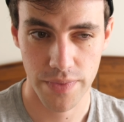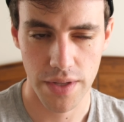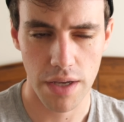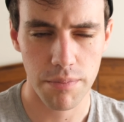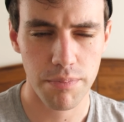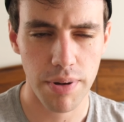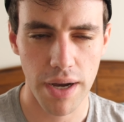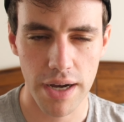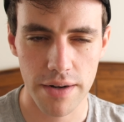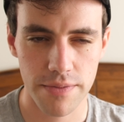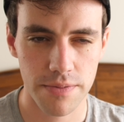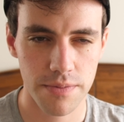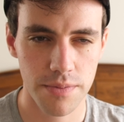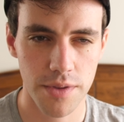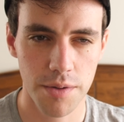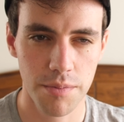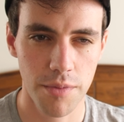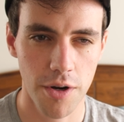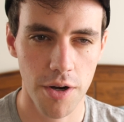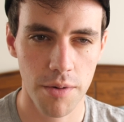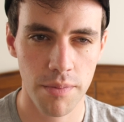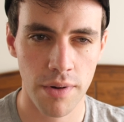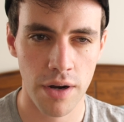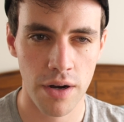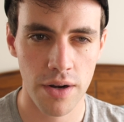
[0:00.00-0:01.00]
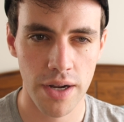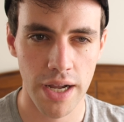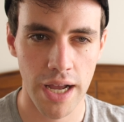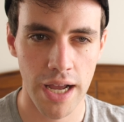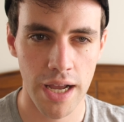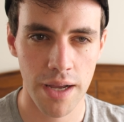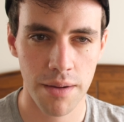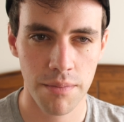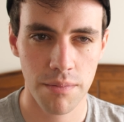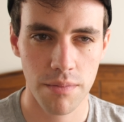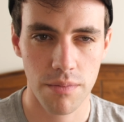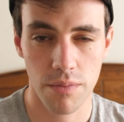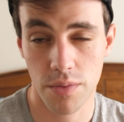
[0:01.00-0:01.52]
apart from the mobile
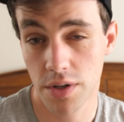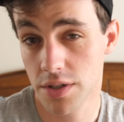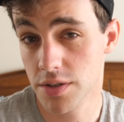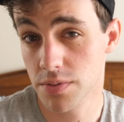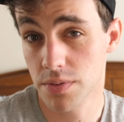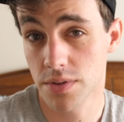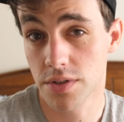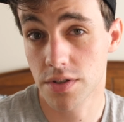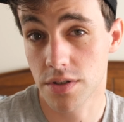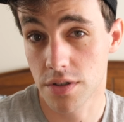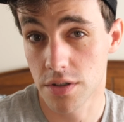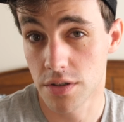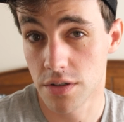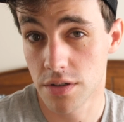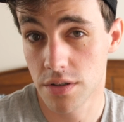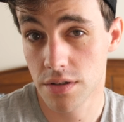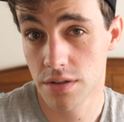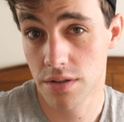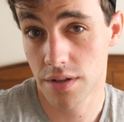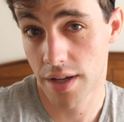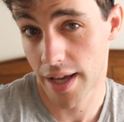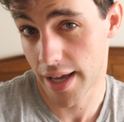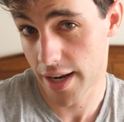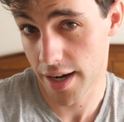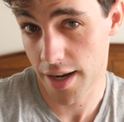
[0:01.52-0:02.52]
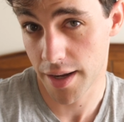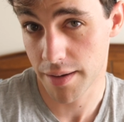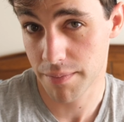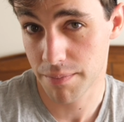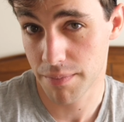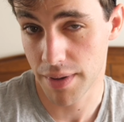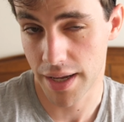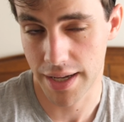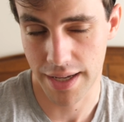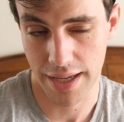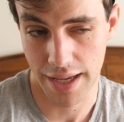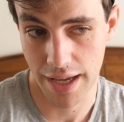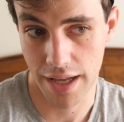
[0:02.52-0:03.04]
game, which was good, and I
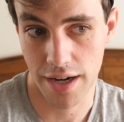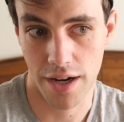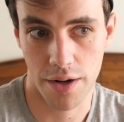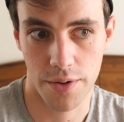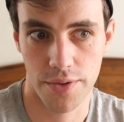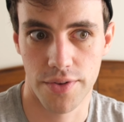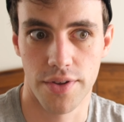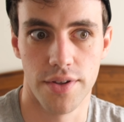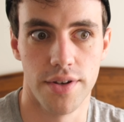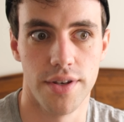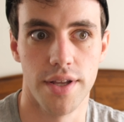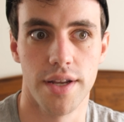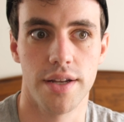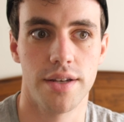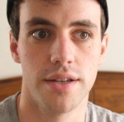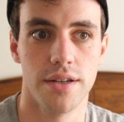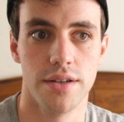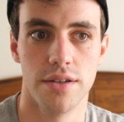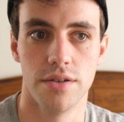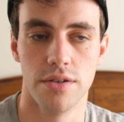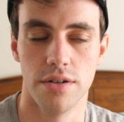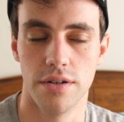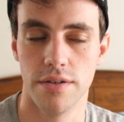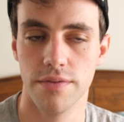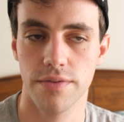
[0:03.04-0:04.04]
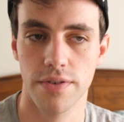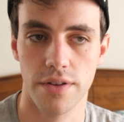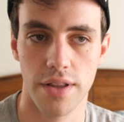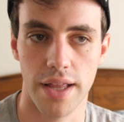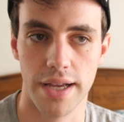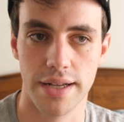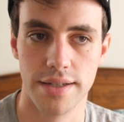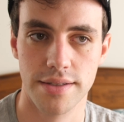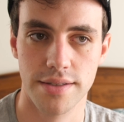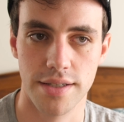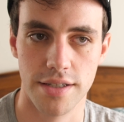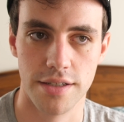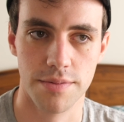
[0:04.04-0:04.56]
again I was addicted to it for
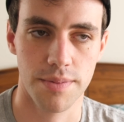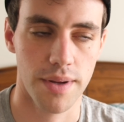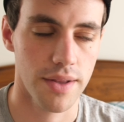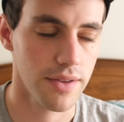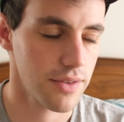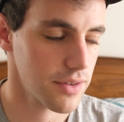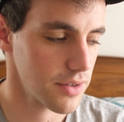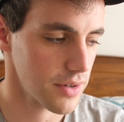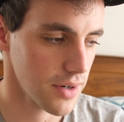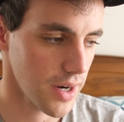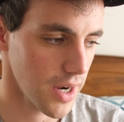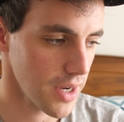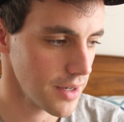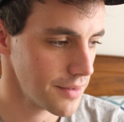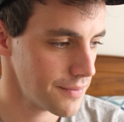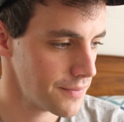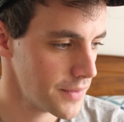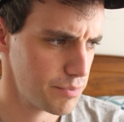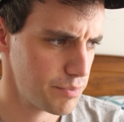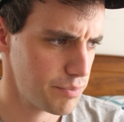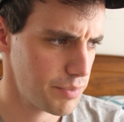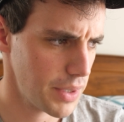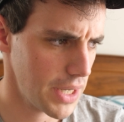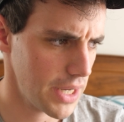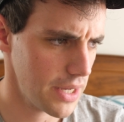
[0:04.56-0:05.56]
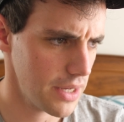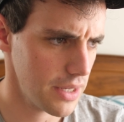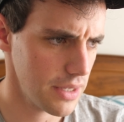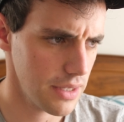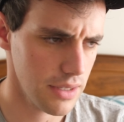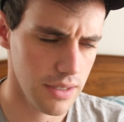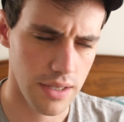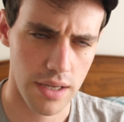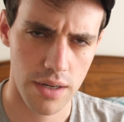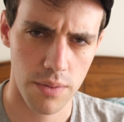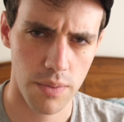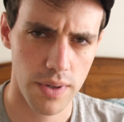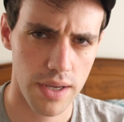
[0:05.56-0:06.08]
like six months straight. But
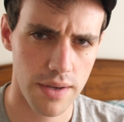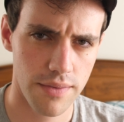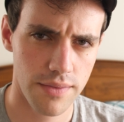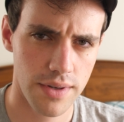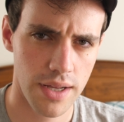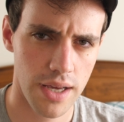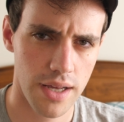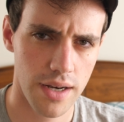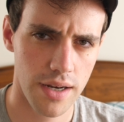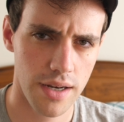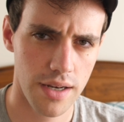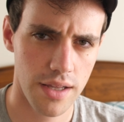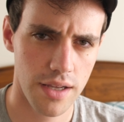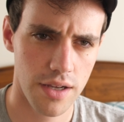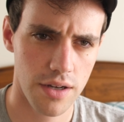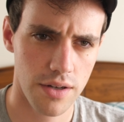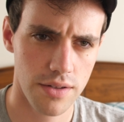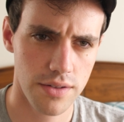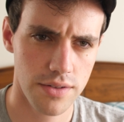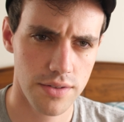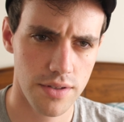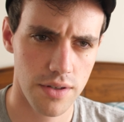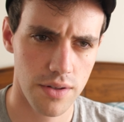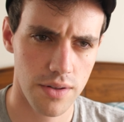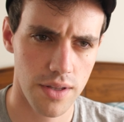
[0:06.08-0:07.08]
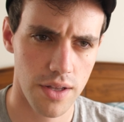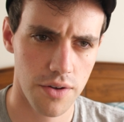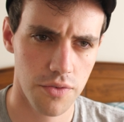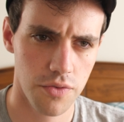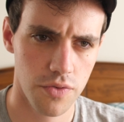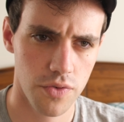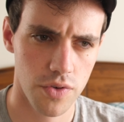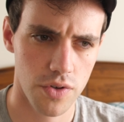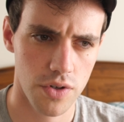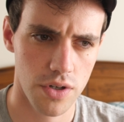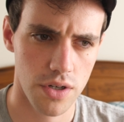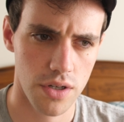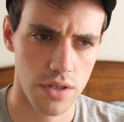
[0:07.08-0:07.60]
yeah, we haven't had any console love
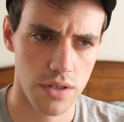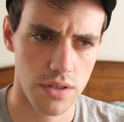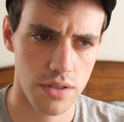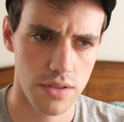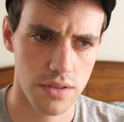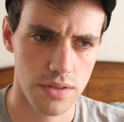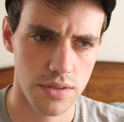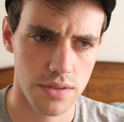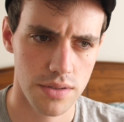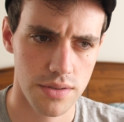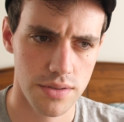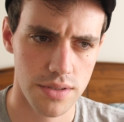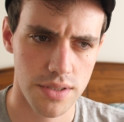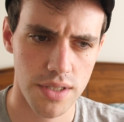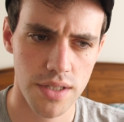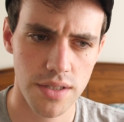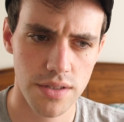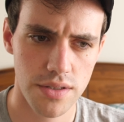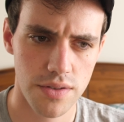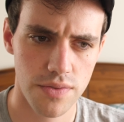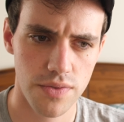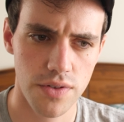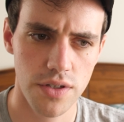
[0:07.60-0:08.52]
for it since